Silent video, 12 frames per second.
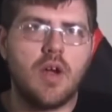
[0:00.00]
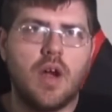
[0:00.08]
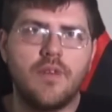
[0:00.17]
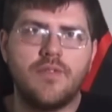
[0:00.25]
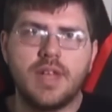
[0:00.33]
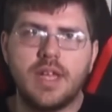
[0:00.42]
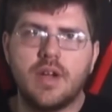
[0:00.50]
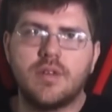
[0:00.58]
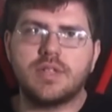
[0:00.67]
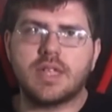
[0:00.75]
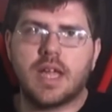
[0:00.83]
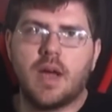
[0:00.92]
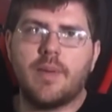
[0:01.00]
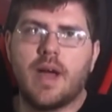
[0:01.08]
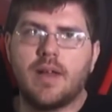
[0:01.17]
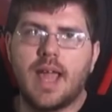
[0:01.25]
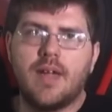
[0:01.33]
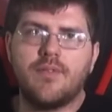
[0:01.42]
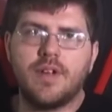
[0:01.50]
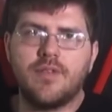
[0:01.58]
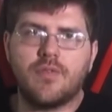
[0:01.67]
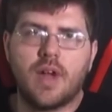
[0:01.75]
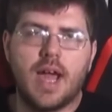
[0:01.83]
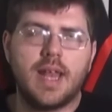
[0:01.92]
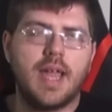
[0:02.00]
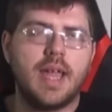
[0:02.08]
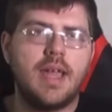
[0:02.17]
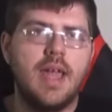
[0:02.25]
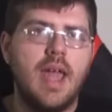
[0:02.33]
our videos that come out every Friday